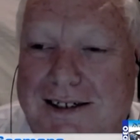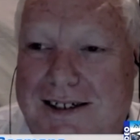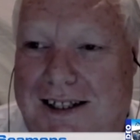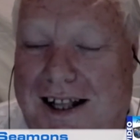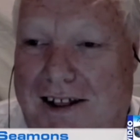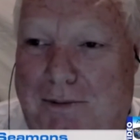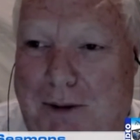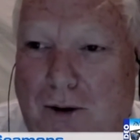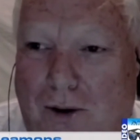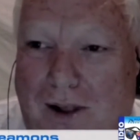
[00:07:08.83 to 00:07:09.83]
And then it'll be
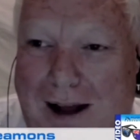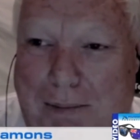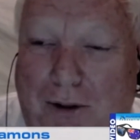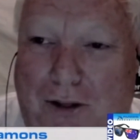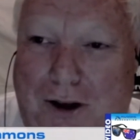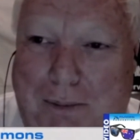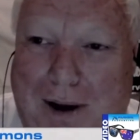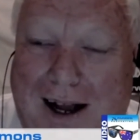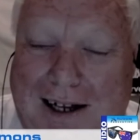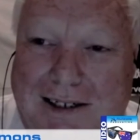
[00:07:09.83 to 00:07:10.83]
all Apple theme
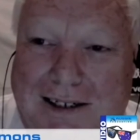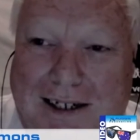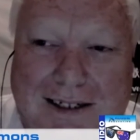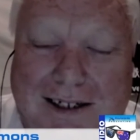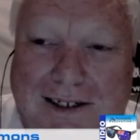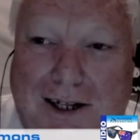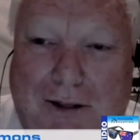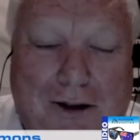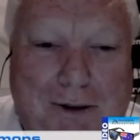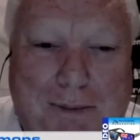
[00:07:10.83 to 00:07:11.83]
parks instead of Disney
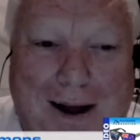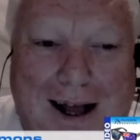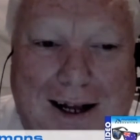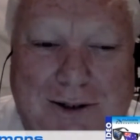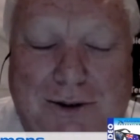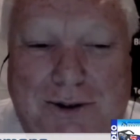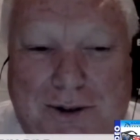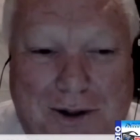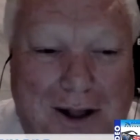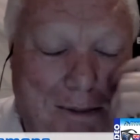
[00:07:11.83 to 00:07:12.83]
theme parks. Or
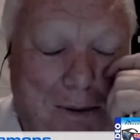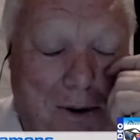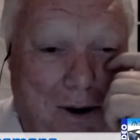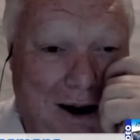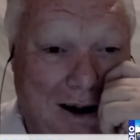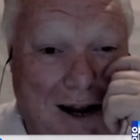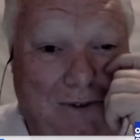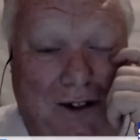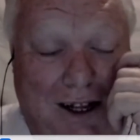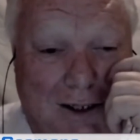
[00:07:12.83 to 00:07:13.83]
do they buy
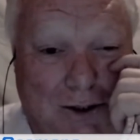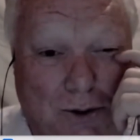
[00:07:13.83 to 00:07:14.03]
Netflix?